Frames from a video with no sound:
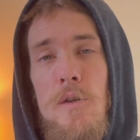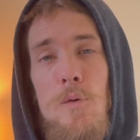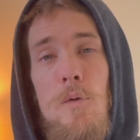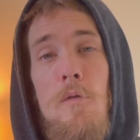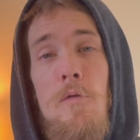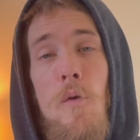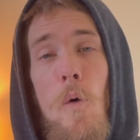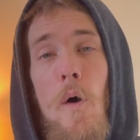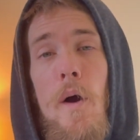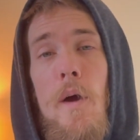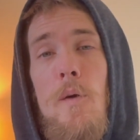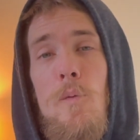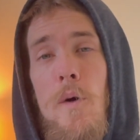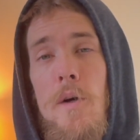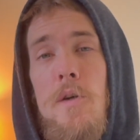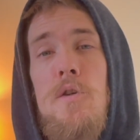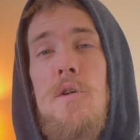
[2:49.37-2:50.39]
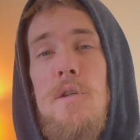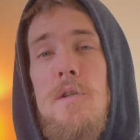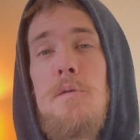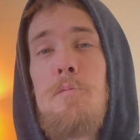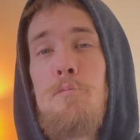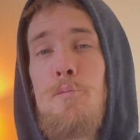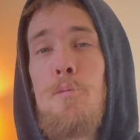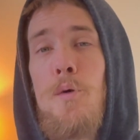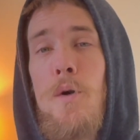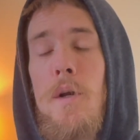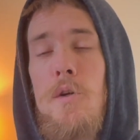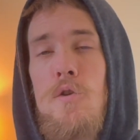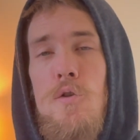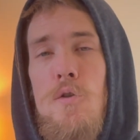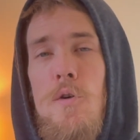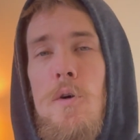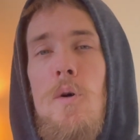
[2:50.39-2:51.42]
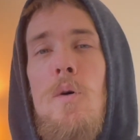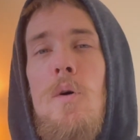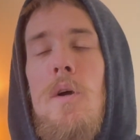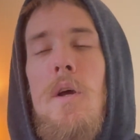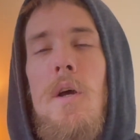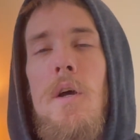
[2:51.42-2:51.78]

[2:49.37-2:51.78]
you avoid, which is pretty true.